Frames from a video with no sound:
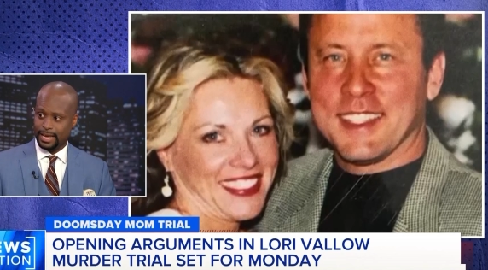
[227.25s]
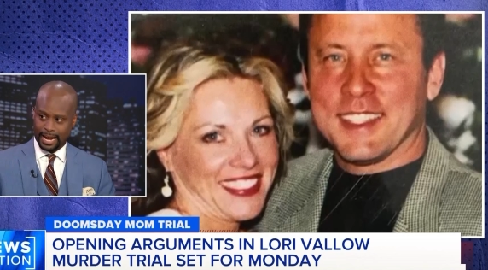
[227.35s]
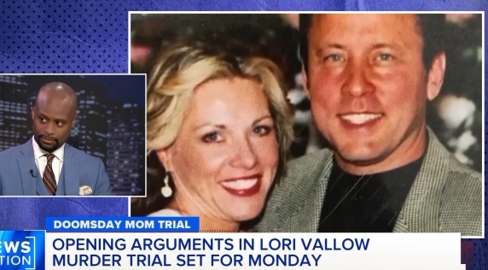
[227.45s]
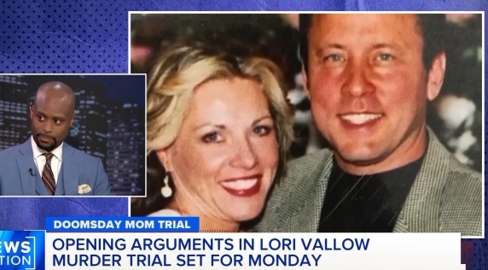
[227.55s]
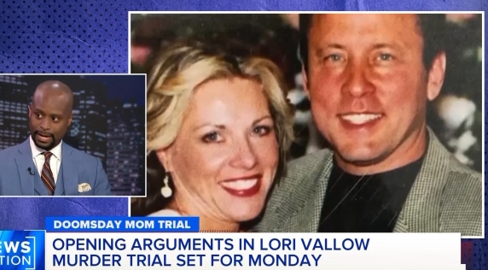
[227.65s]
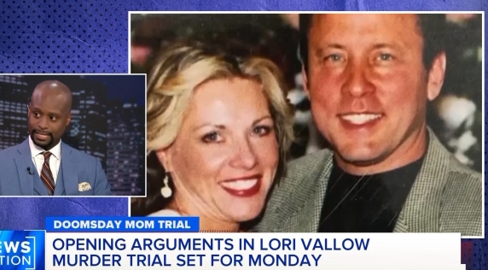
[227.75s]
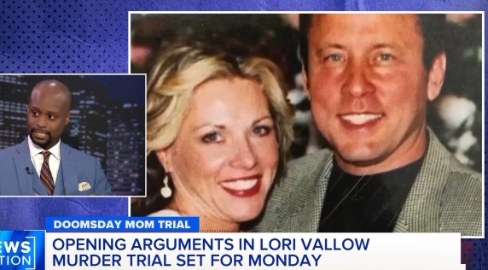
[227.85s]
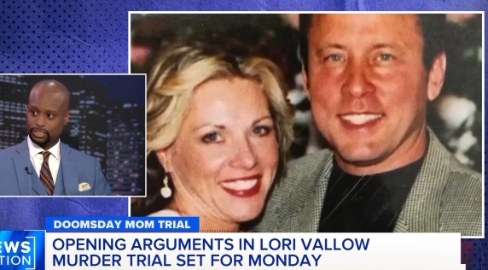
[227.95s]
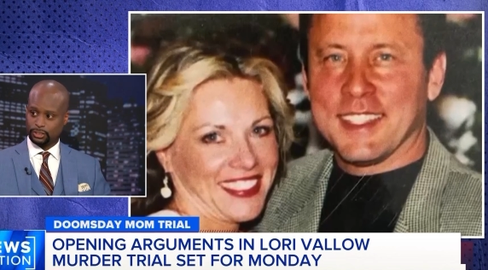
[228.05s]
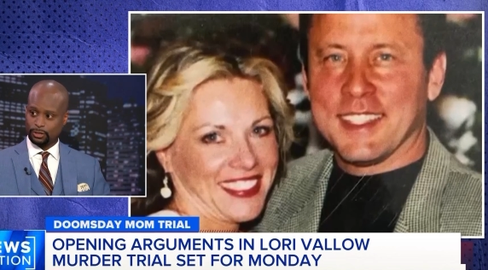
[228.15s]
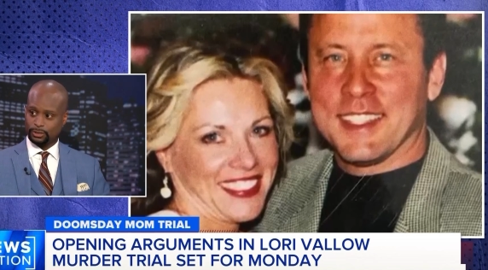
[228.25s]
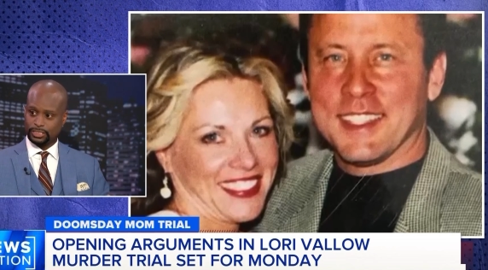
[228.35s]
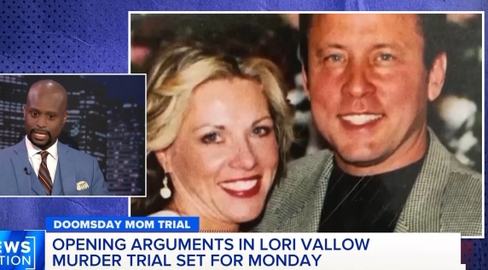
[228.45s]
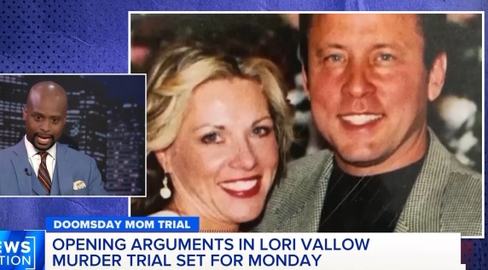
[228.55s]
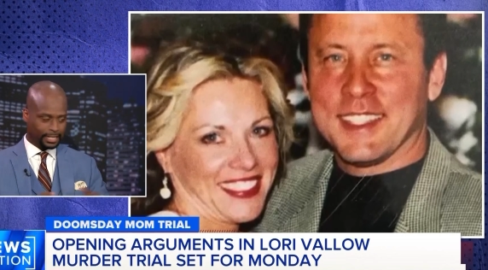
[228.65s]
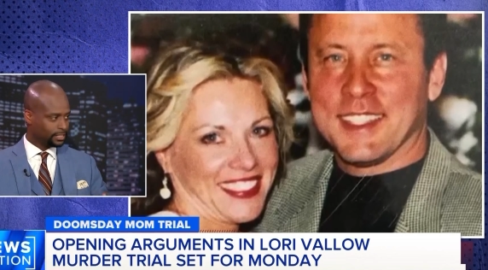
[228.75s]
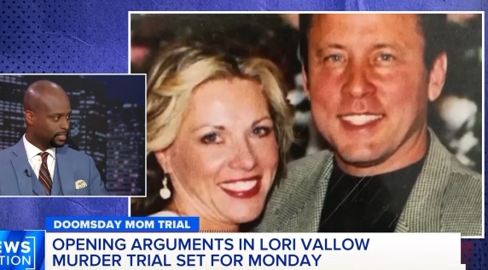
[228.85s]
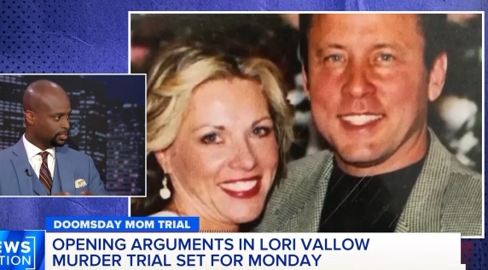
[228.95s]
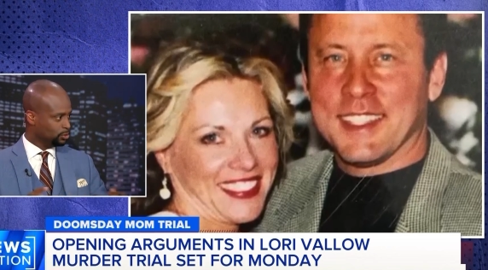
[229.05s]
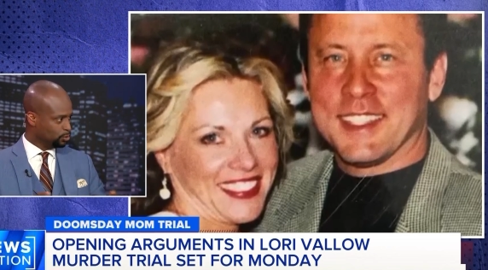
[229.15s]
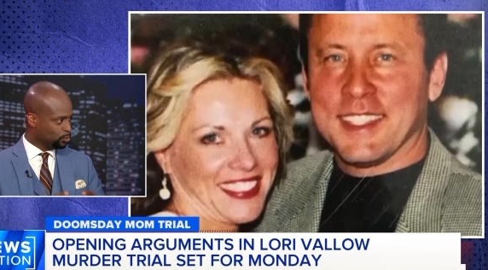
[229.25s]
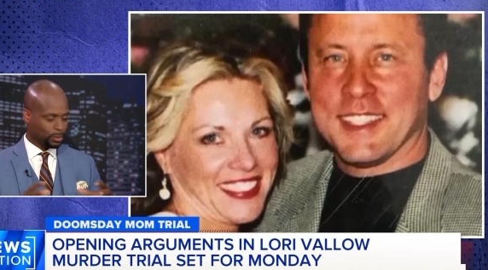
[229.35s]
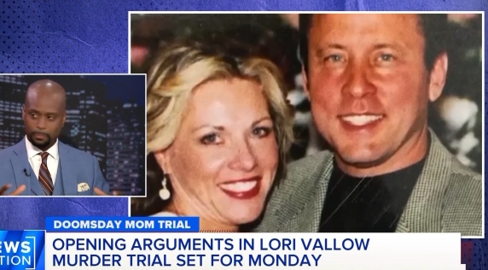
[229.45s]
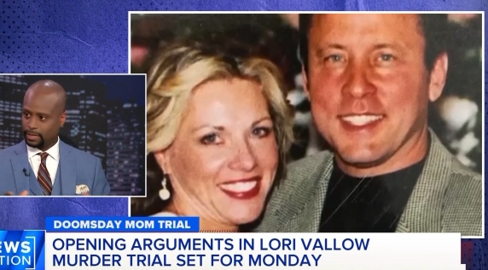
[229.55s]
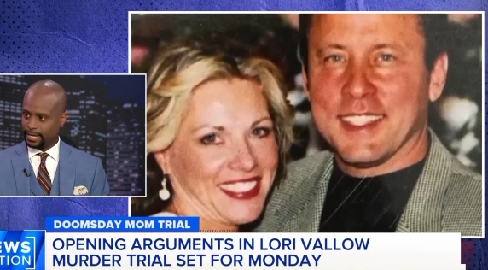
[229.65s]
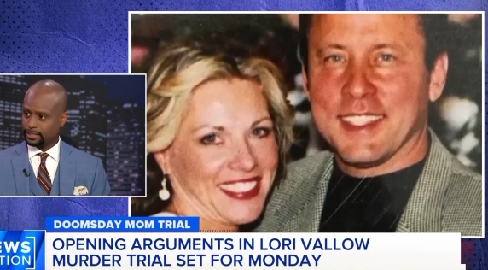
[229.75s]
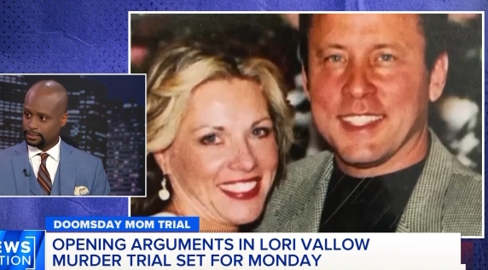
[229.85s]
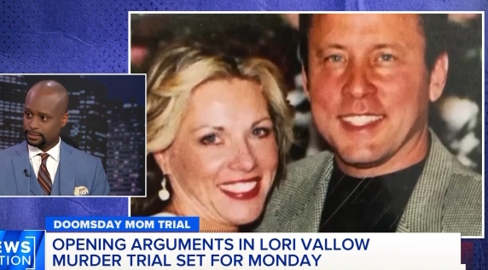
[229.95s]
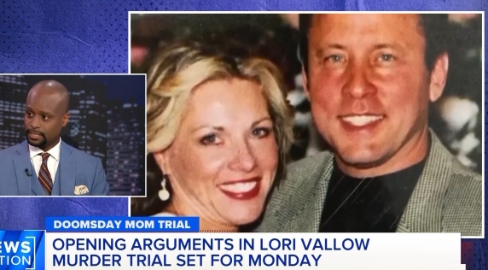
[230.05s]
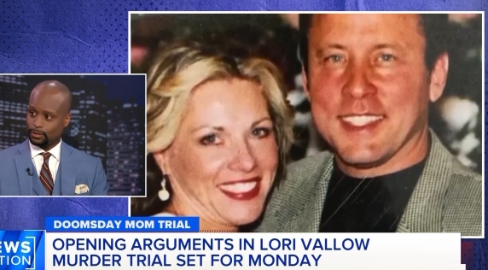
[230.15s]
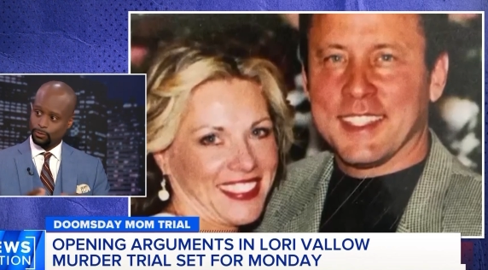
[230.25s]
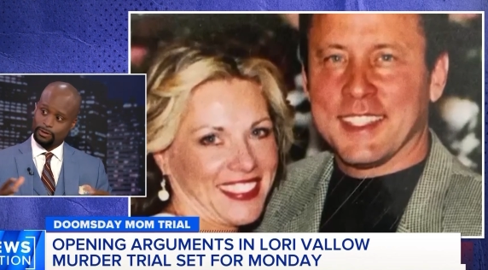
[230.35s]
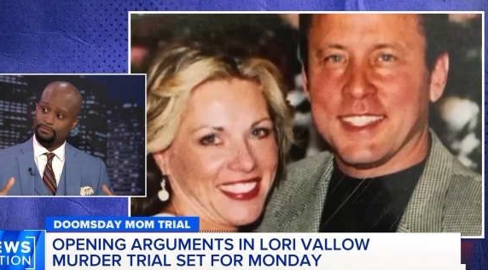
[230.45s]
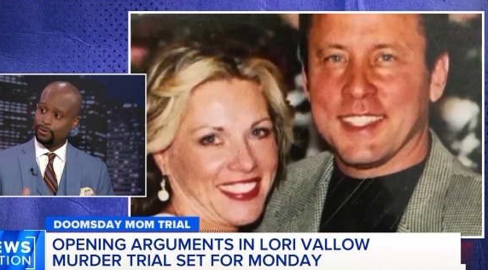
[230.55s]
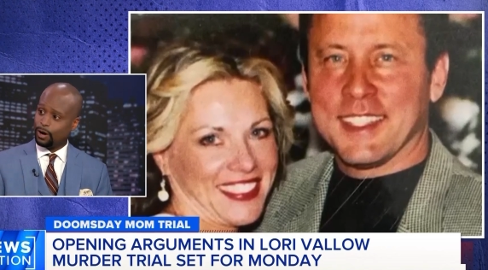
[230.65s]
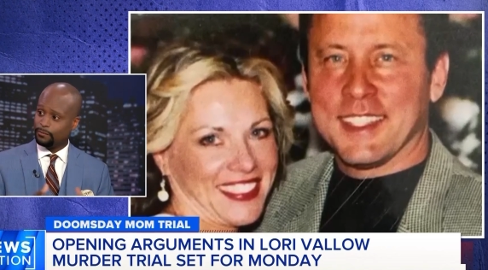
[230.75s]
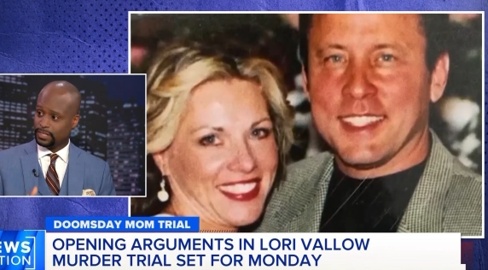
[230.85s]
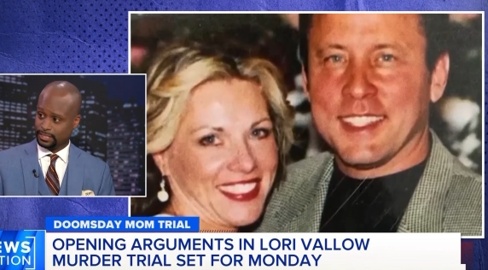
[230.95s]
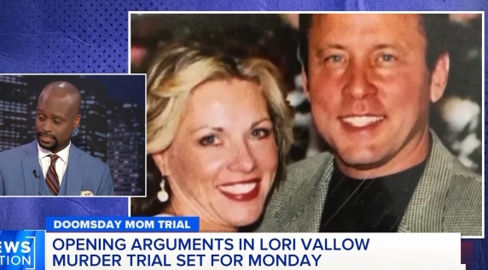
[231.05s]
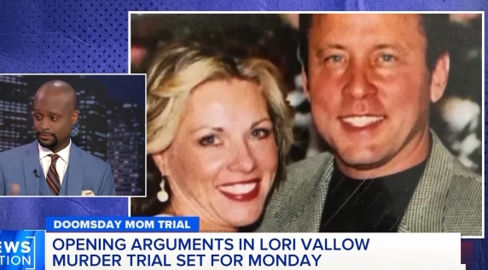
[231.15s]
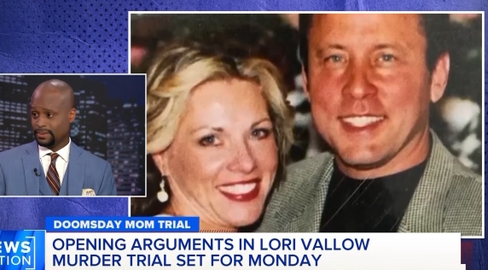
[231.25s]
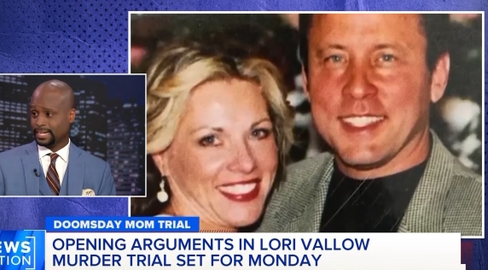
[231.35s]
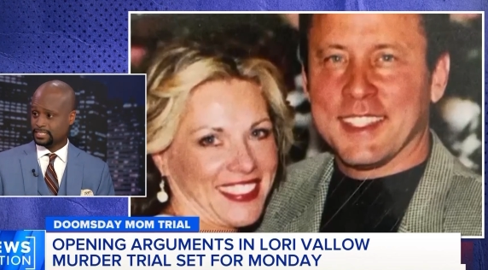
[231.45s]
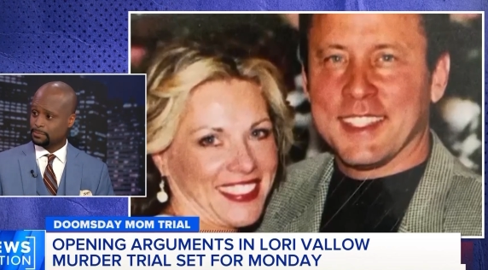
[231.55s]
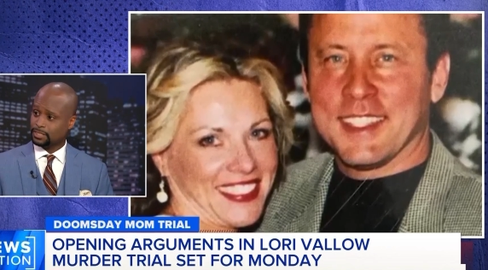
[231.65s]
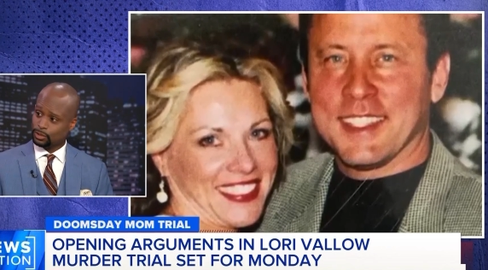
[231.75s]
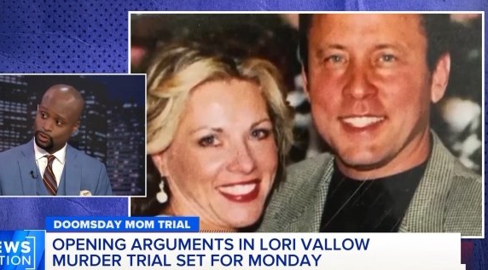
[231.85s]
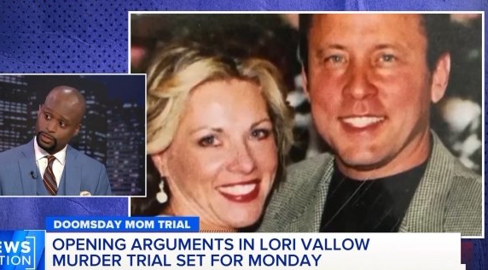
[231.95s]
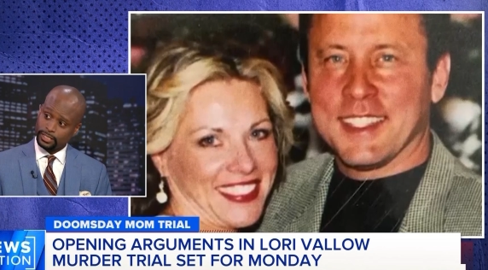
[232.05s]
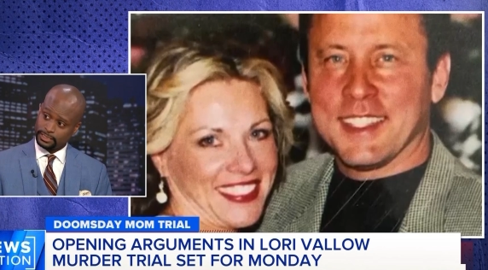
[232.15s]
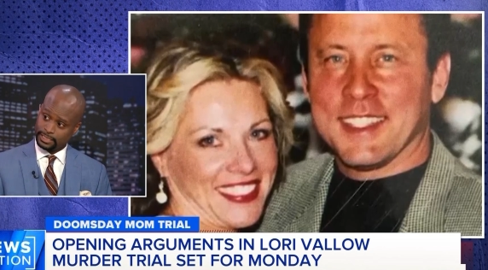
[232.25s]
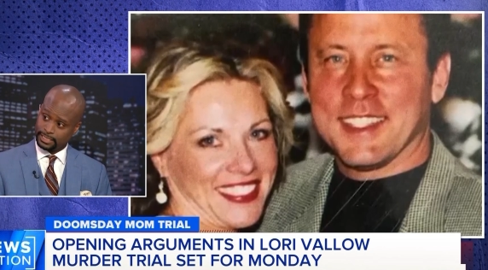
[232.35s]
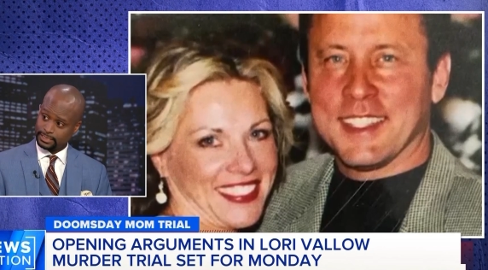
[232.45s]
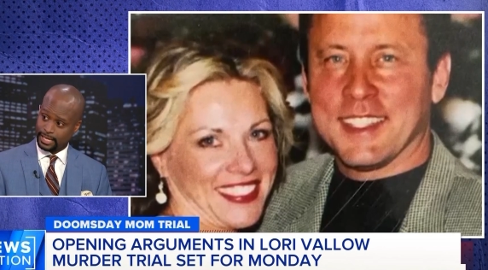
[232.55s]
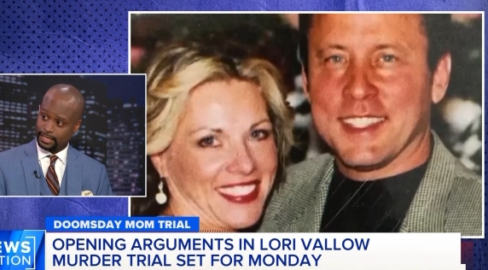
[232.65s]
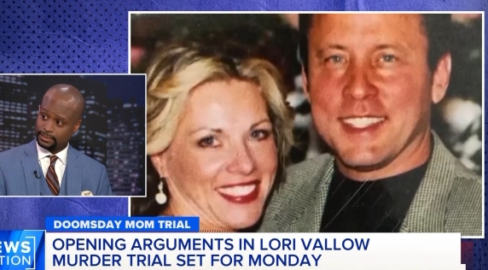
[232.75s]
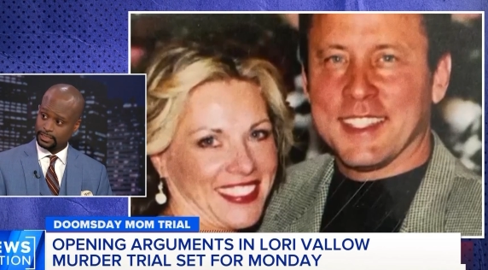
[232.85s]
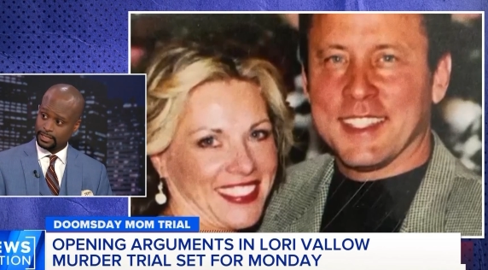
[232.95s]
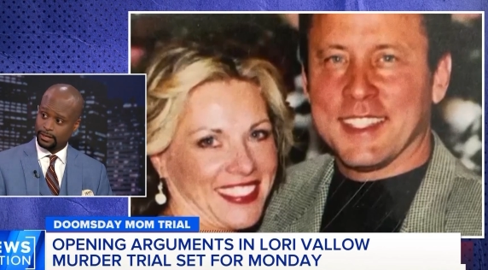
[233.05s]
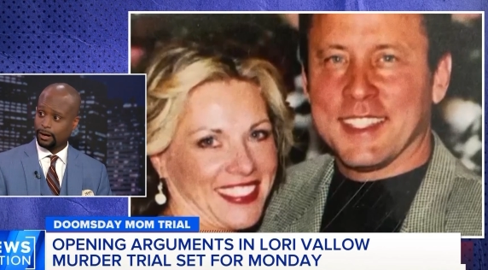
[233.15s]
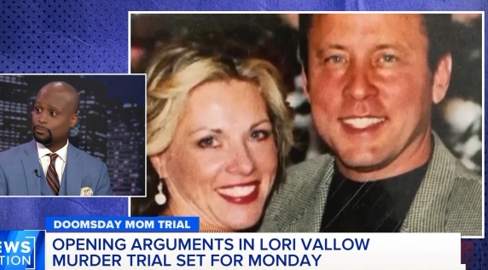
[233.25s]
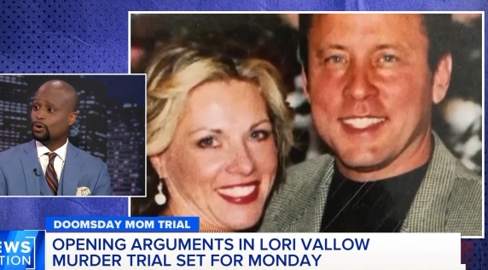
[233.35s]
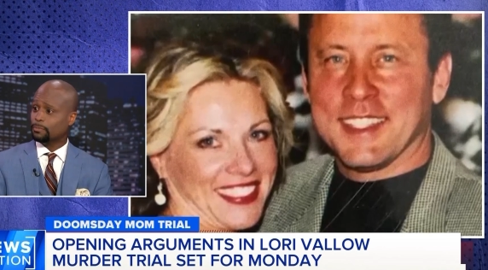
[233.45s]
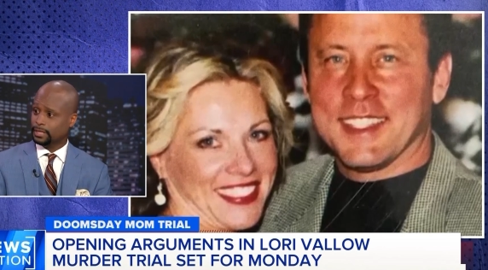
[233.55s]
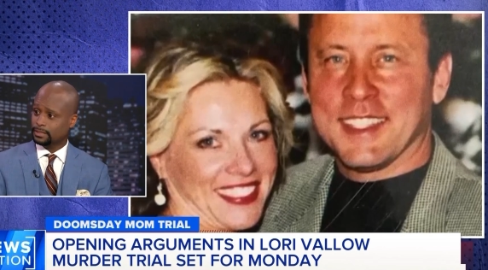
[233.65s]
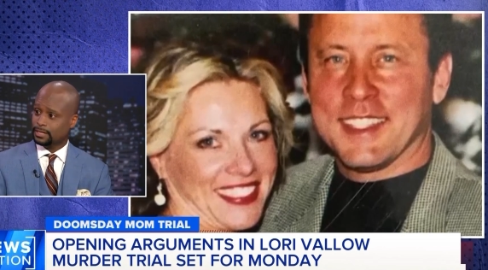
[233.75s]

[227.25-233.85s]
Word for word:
Speaker 1: Everybody in the church kind of knew the players were involved in this. In fact, some of the lawyers in this case are Mormon.